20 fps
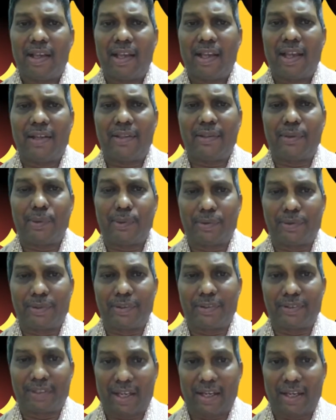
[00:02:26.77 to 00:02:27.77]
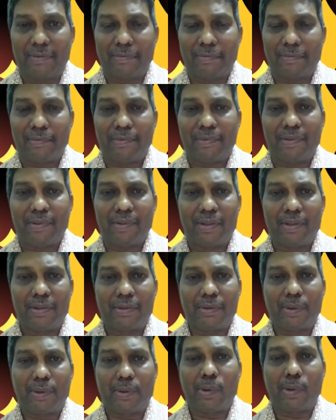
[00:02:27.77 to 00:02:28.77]
And use this time,
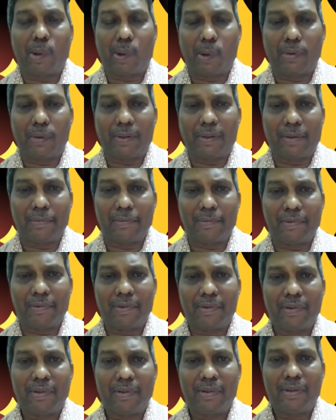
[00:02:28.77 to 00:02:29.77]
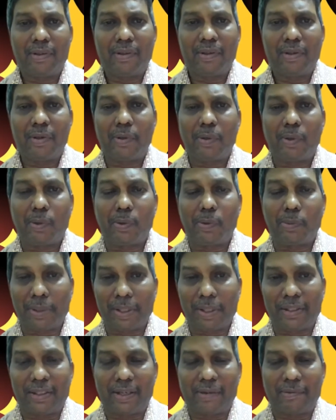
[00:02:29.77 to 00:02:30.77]
call them,
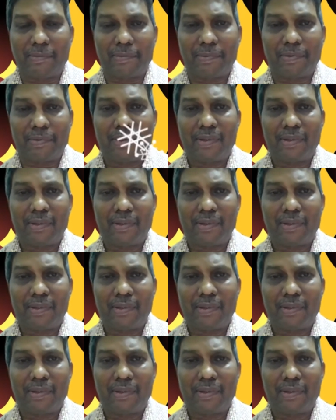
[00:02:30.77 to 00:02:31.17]
meet them,